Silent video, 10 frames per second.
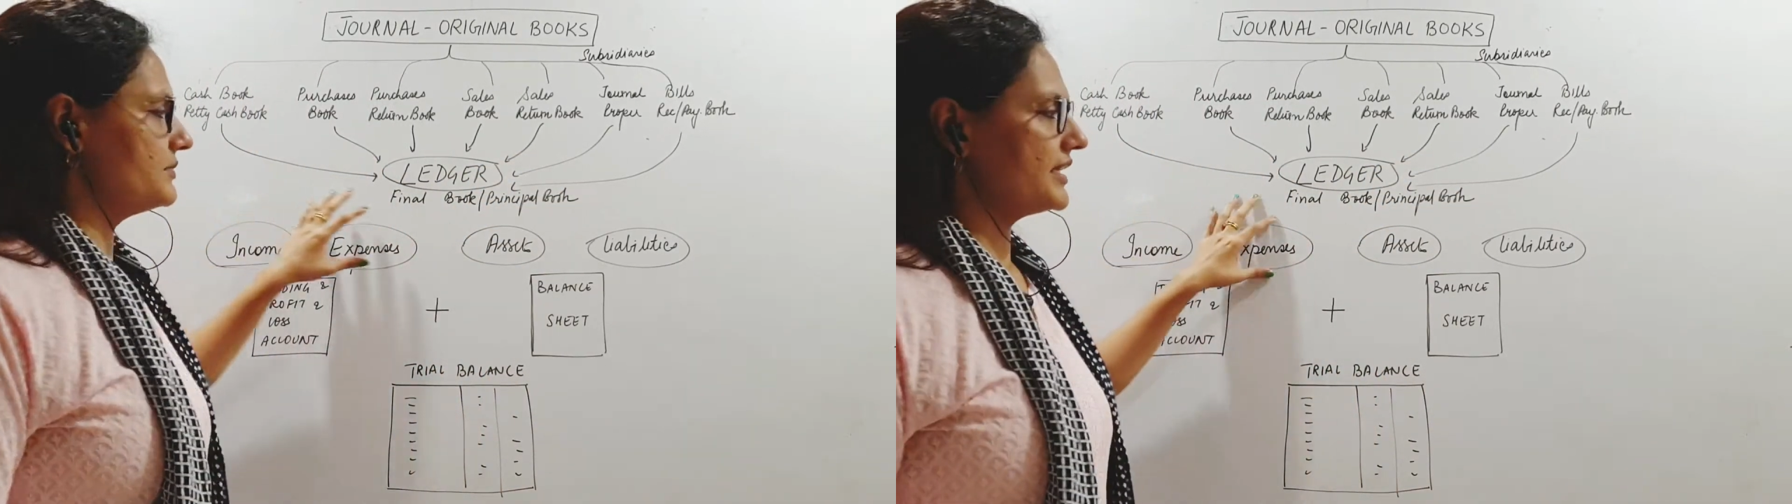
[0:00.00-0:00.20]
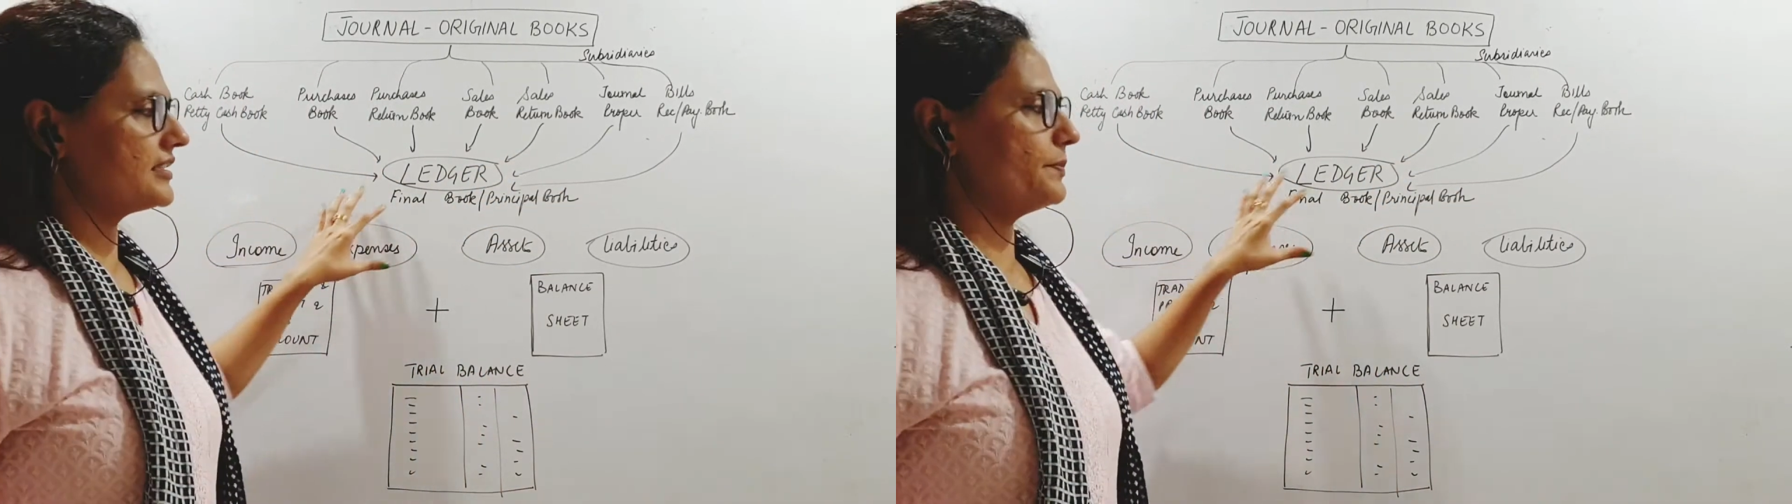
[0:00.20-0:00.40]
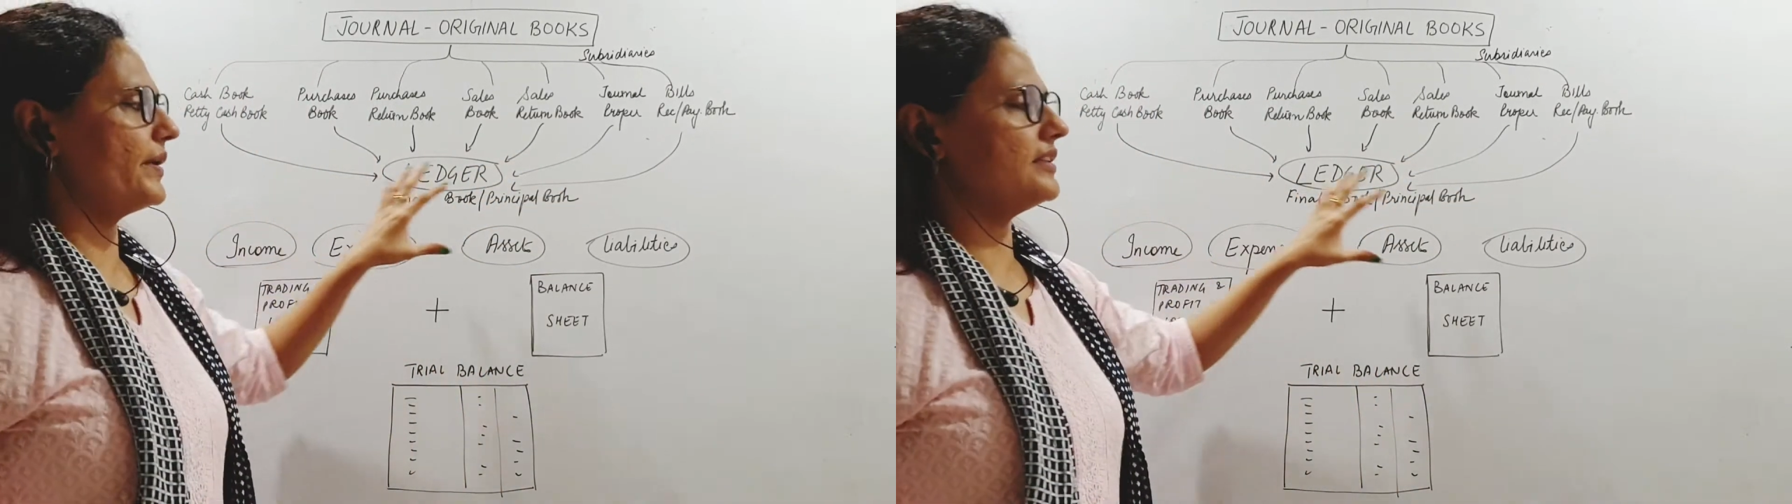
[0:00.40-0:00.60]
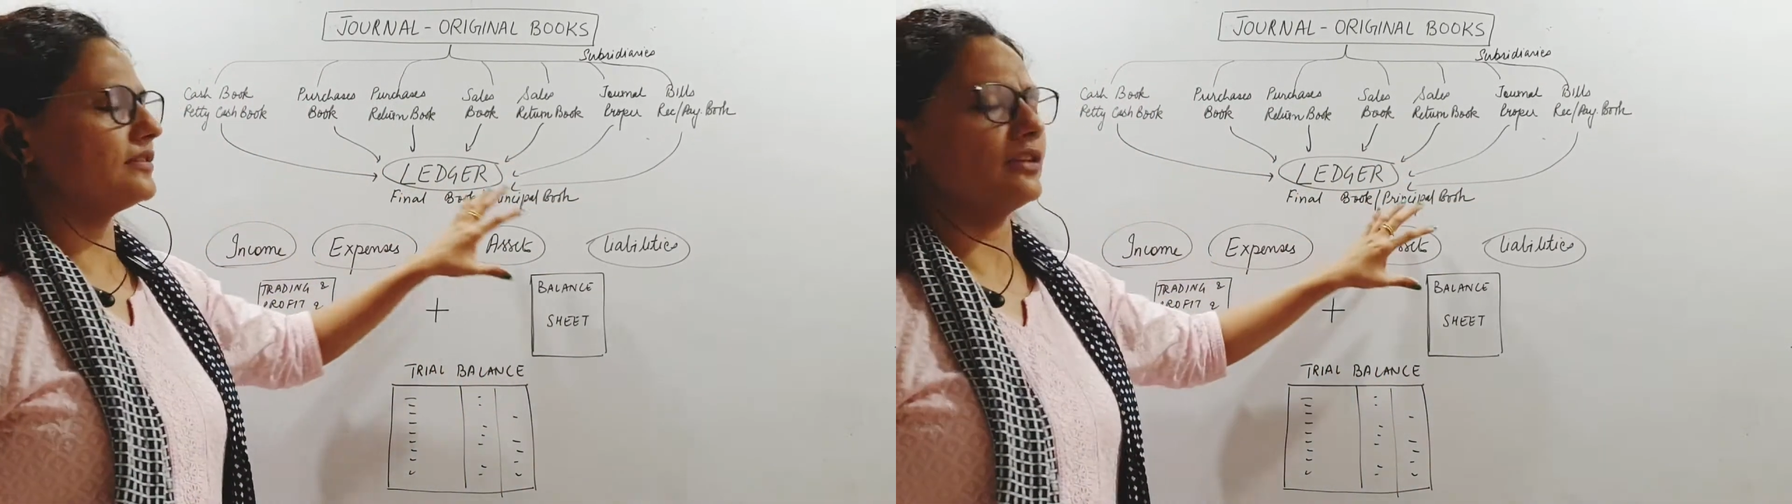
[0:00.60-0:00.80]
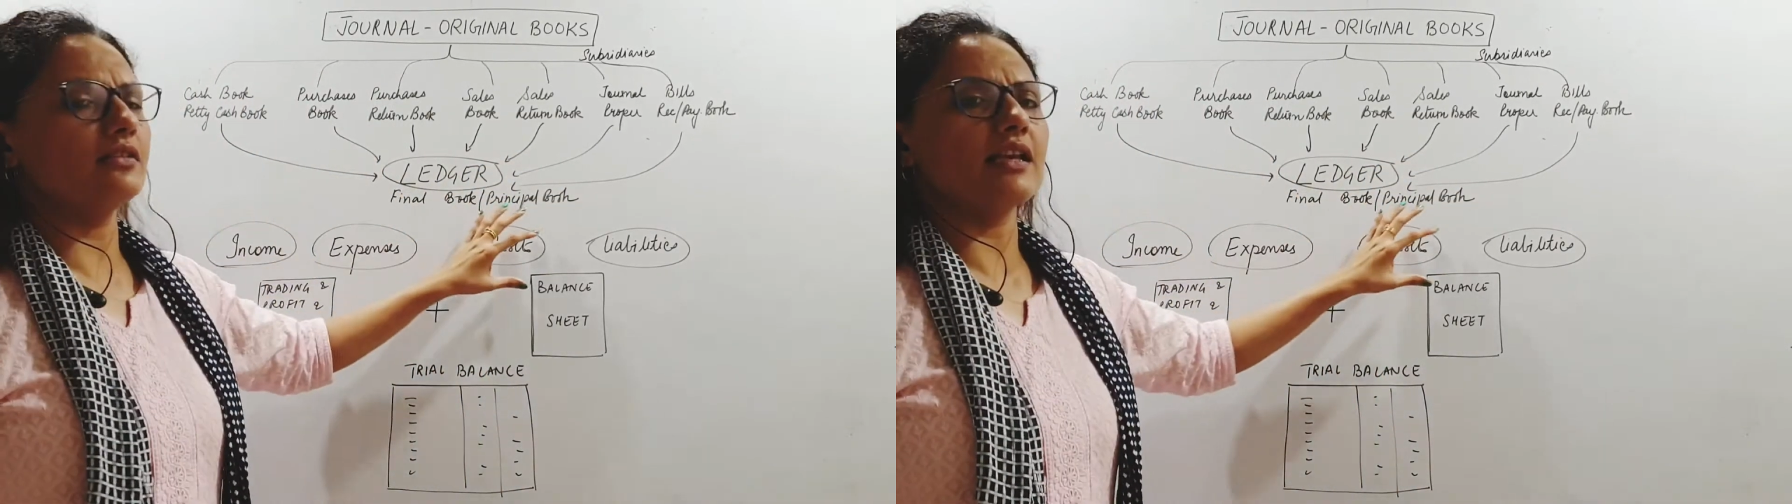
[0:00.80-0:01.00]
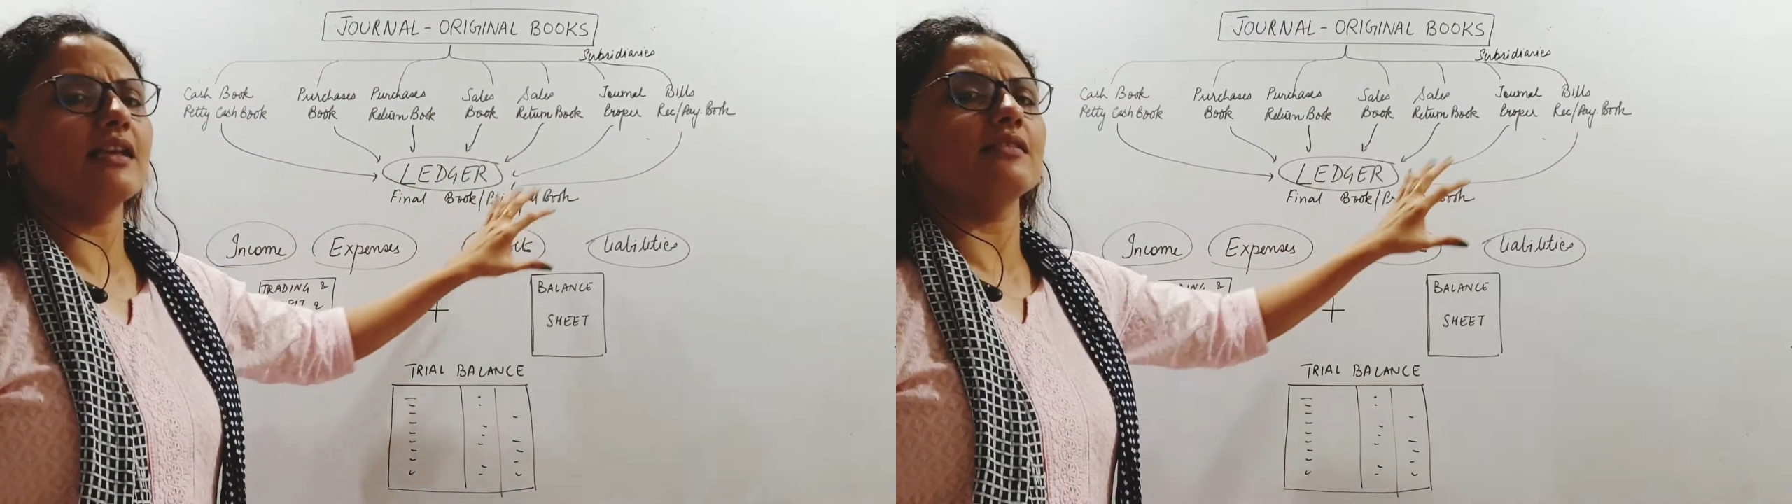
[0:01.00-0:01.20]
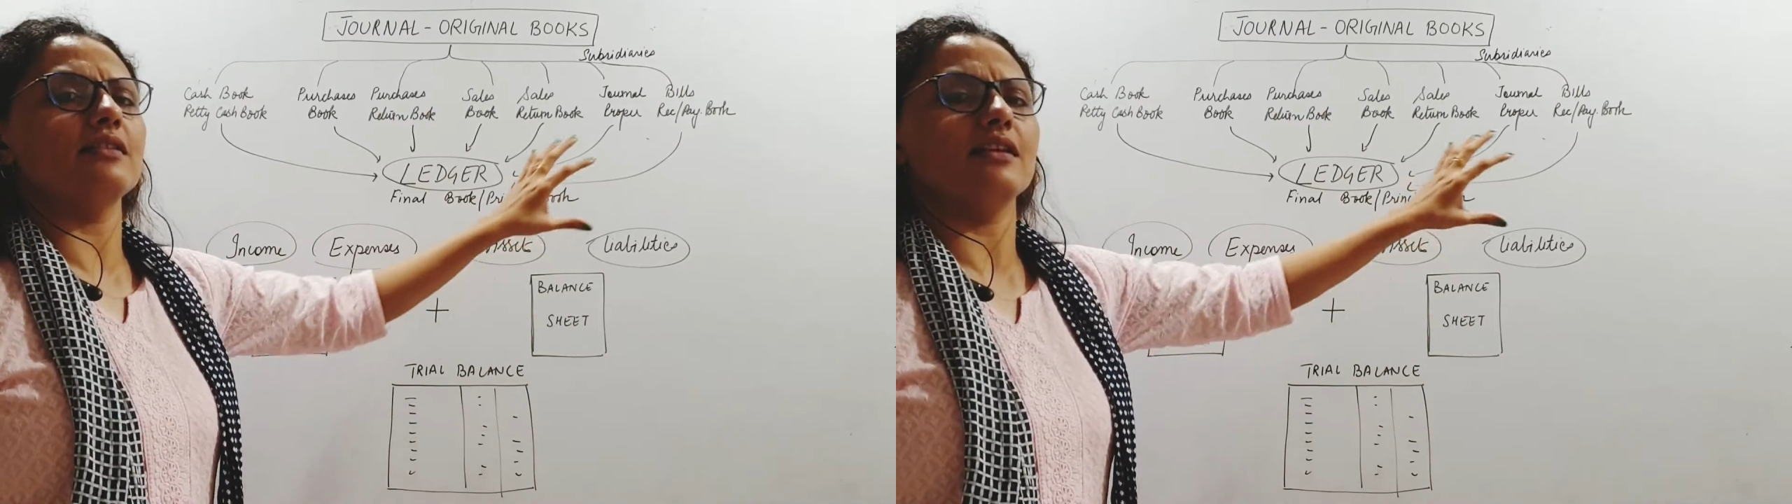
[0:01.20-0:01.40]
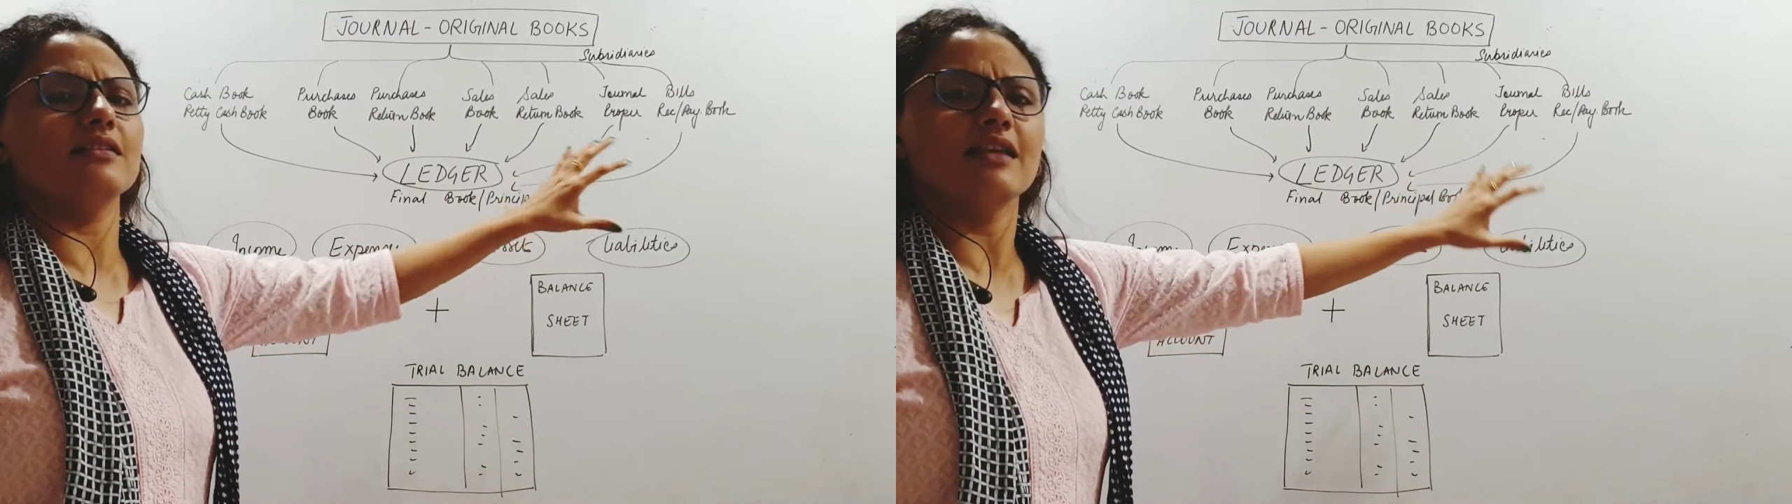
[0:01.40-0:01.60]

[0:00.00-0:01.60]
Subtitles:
expenses, assets